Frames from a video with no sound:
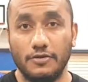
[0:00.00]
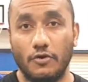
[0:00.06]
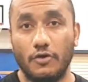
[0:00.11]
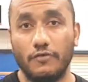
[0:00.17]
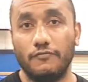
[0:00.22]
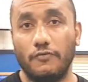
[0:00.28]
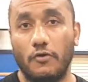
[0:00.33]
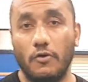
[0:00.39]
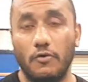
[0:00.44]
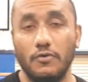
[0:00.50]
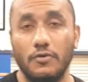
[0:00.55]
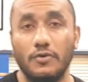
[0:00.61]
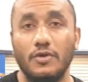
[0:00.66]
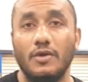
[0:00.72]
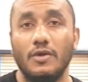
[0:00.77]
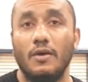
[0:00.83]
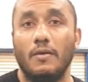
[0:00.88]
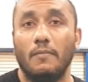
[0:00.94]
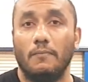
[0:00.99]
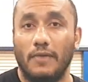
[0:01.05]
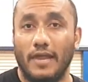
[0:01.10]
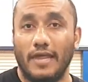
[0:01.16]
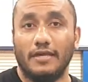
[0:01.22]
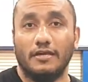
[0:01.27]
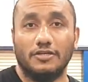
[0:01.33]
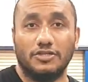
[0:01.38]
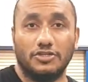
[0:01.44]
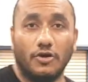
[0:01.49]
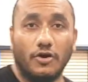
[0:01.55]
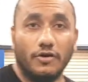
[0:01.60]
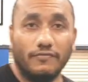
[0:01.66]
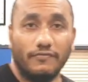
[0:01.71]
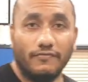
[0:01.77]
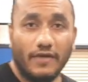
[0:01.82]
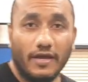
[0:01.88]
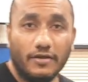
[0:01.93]
not for playing a
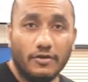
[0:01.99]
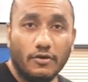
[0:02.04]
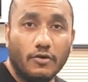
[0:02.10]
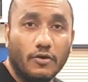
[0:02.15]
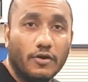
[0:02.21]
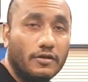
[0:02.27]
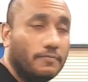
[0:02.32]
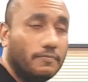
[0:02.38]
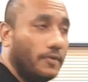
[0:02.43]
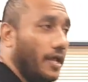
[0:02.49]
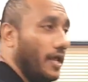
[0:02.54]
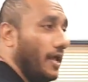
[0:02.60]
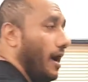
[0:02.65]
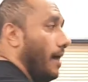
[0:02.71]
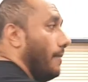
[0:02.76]
shot where you're going to play